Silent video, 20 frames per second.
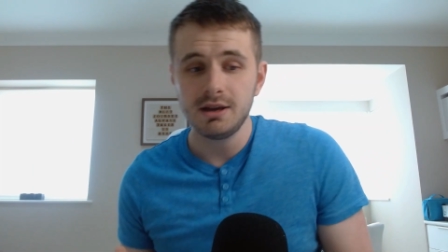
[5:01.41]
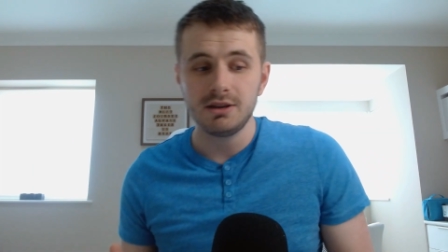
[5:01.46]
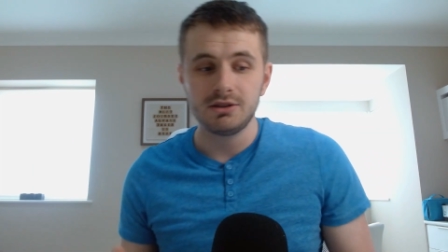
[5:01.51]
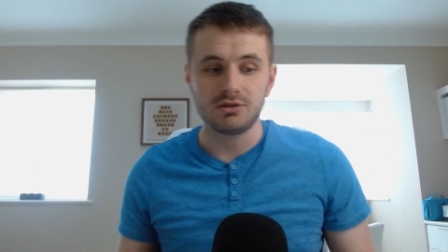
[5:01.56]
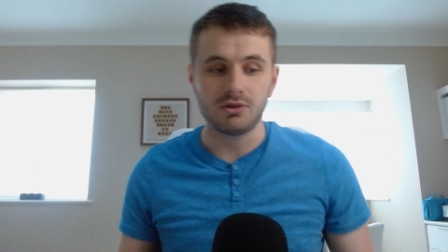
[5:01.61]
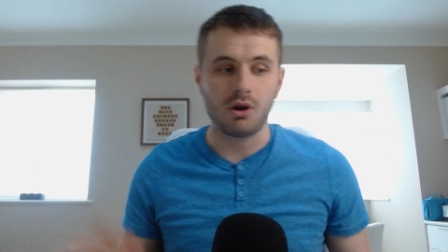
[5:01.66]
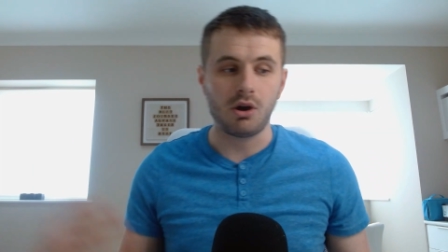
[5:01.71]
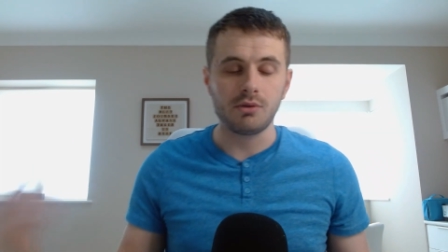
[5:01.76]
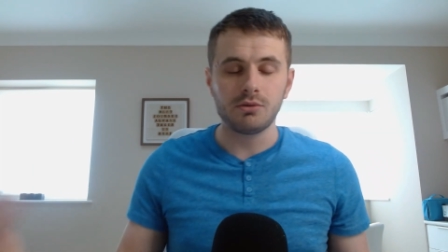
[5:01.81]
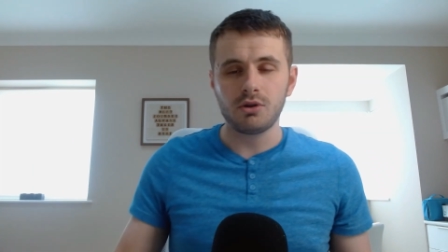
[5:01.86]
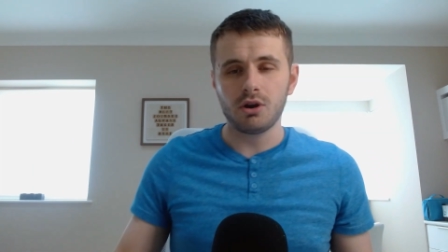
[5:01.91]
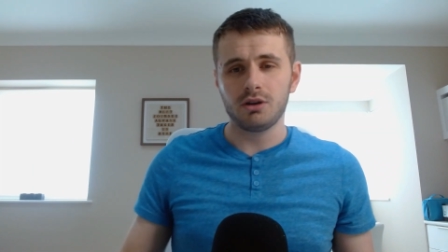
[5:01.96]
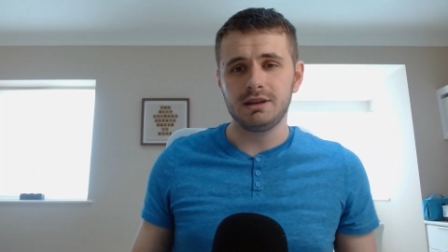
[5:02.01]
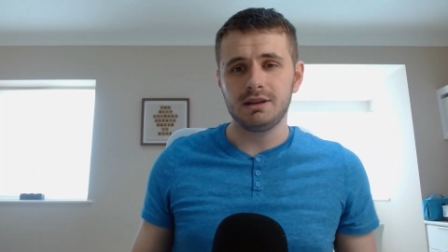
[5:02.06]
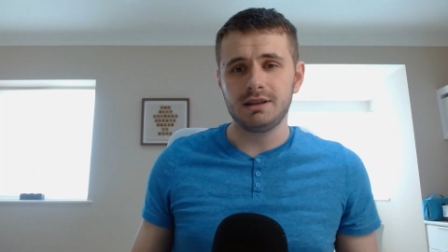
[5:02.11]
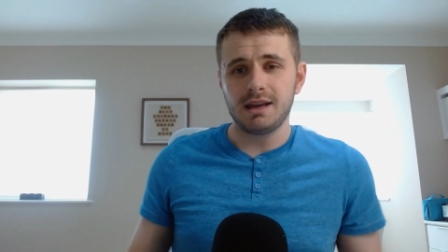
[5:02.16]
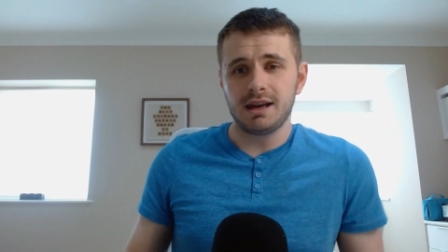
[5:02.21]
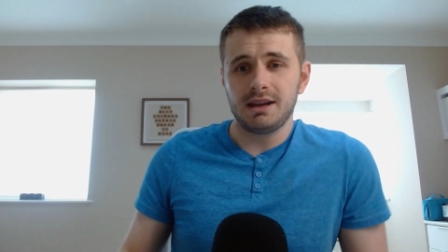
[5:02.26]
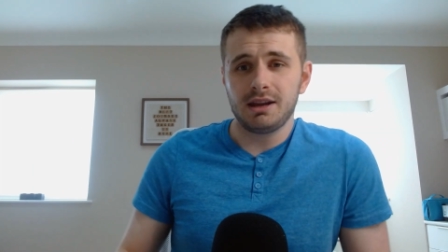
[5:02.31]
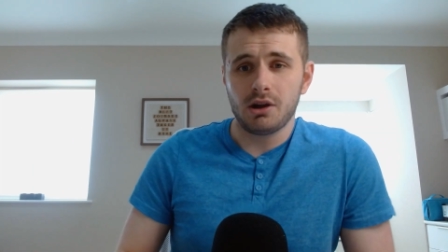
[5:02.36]
So I'm
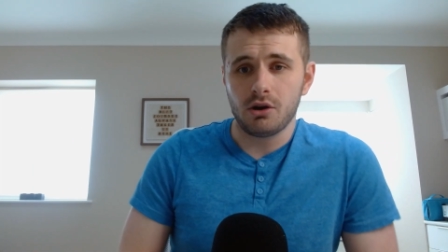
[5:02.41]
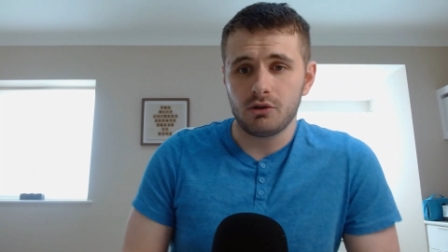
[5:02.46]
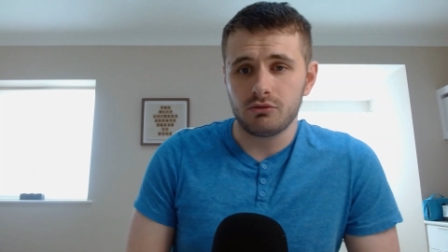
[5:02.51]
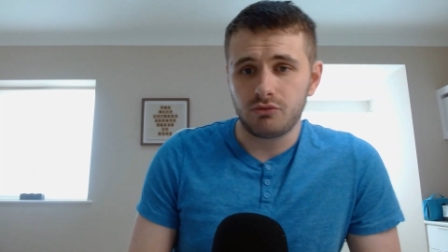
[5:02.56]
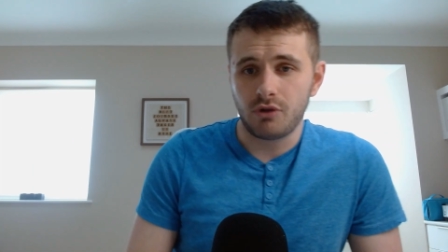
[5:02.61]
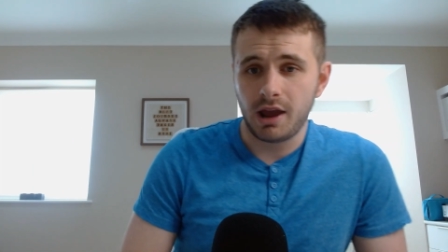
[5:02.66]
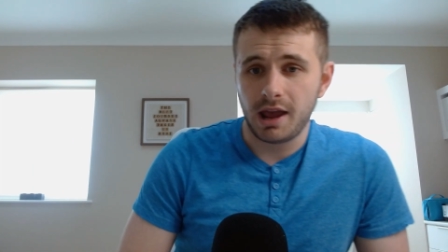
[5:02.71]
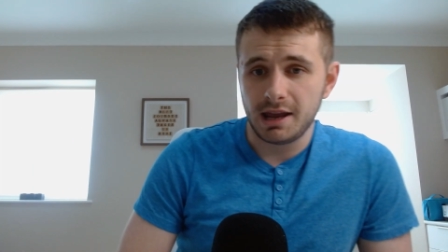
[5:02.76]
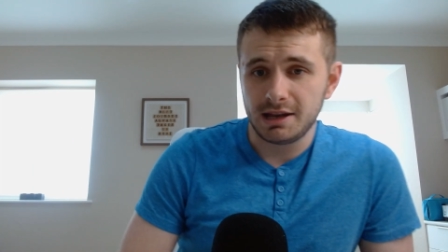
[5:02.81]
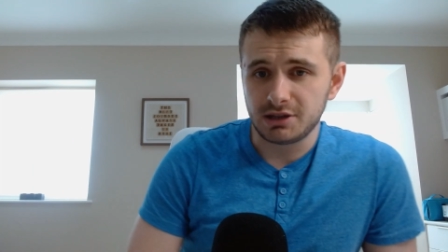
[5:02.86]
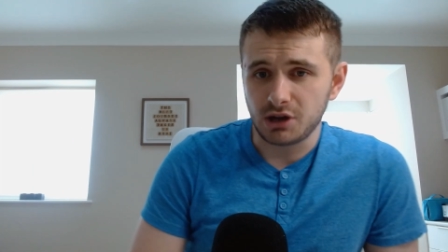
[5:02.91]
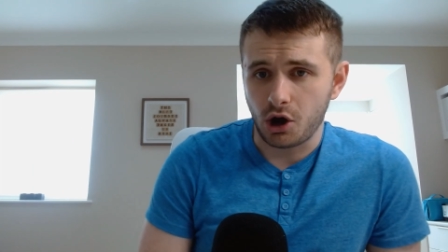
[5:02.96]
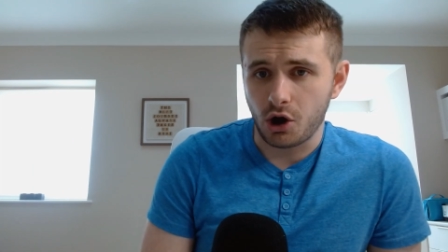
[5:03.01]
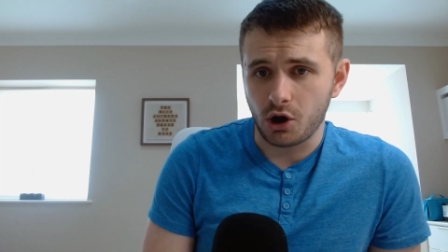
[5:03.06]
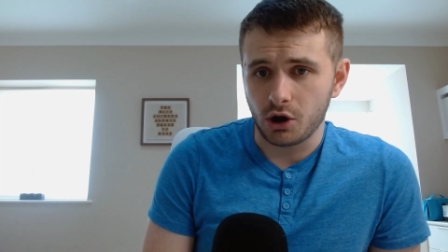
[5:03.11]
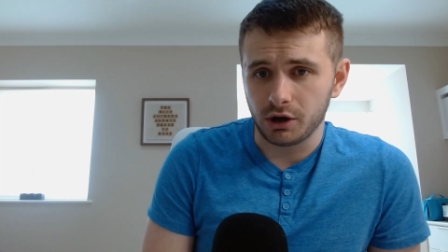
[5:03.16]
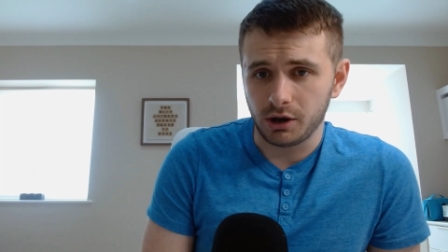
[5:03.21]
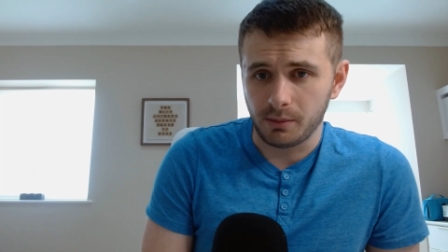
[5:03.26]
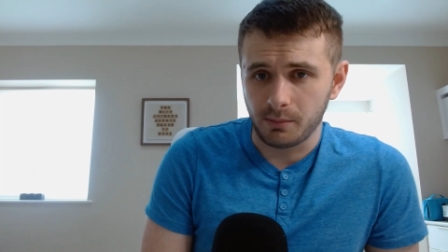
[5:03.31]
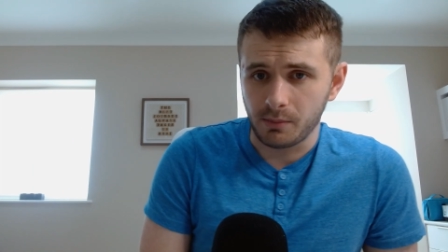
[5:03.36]
currently getting a rate
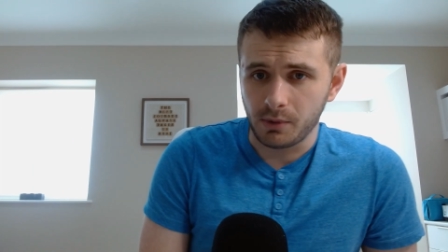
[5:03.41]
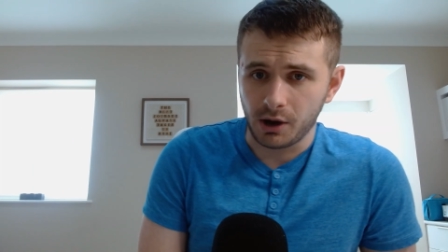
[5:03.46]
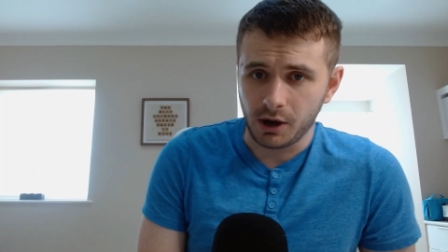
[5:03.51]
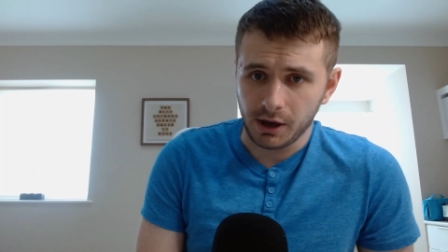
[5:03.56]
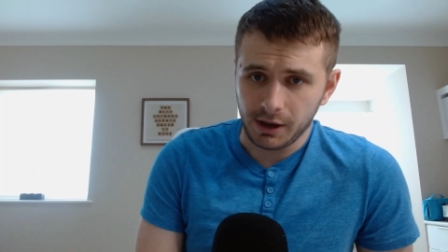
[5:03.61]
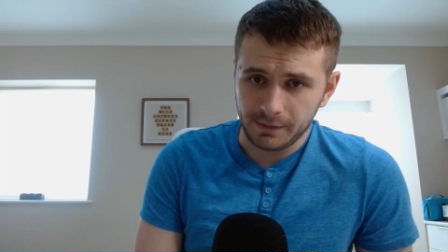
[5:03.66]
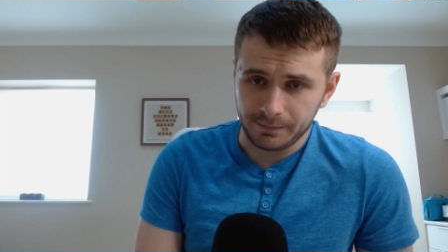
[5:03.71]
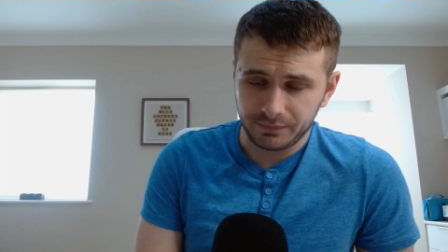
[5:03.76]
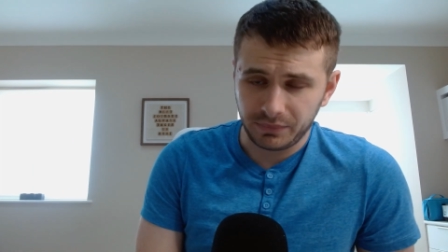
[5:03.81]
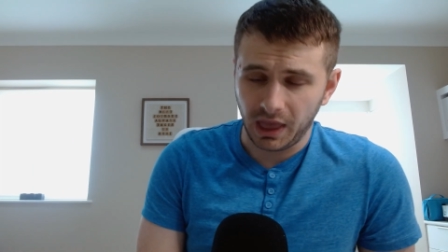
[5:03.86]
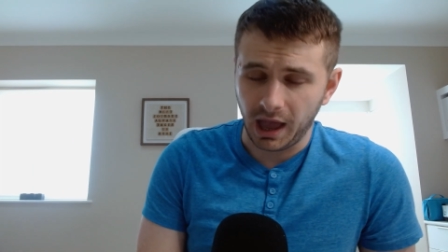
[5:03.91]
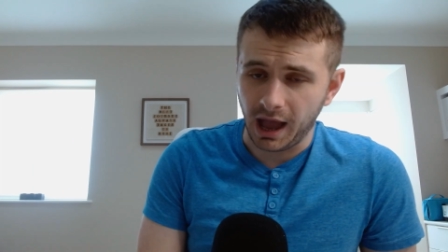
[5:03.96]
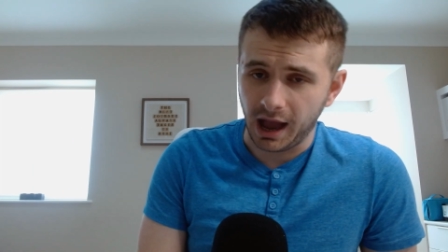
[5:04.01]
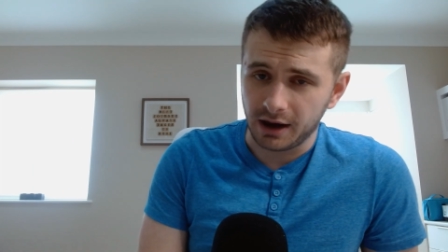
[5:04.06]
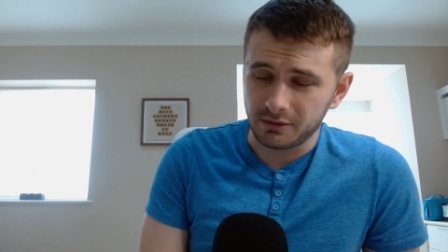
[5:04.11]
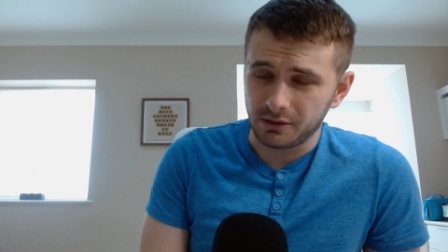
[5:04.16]
on mine at